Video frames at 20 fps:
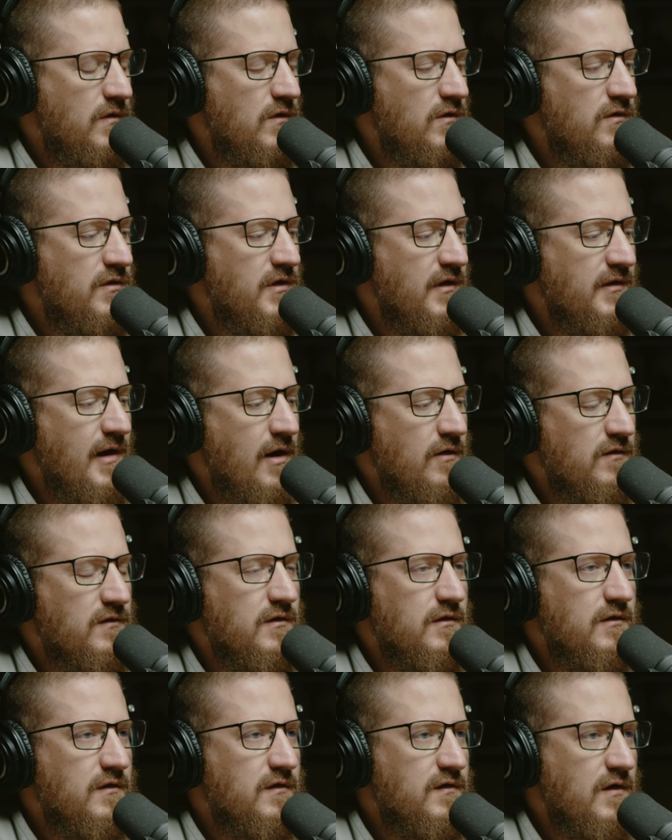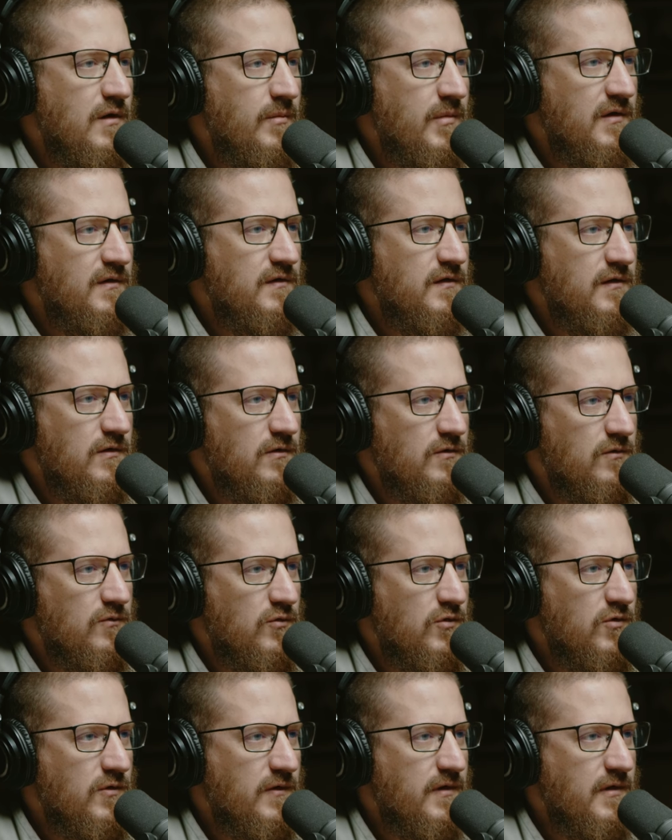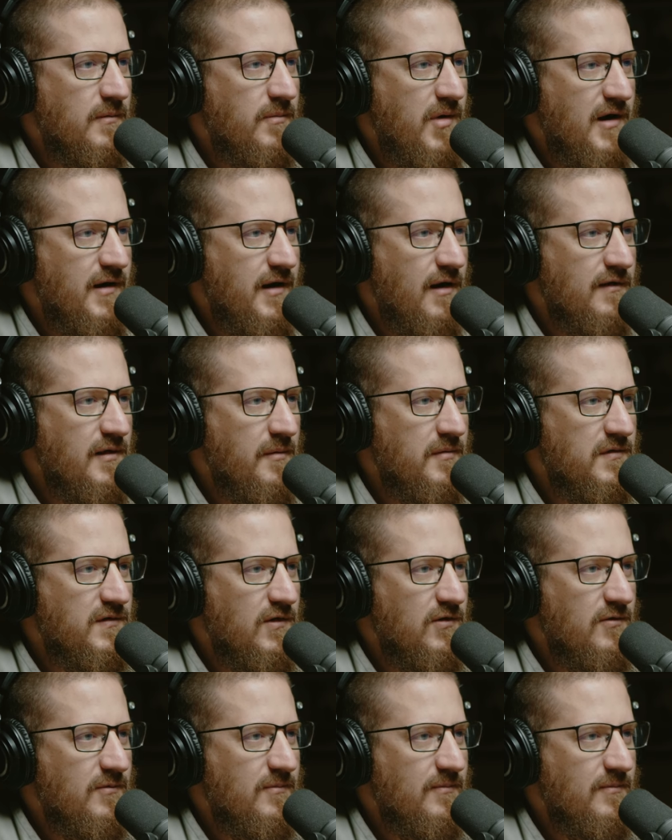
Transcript: Do you think that was good discernment to ruin the podcast episode?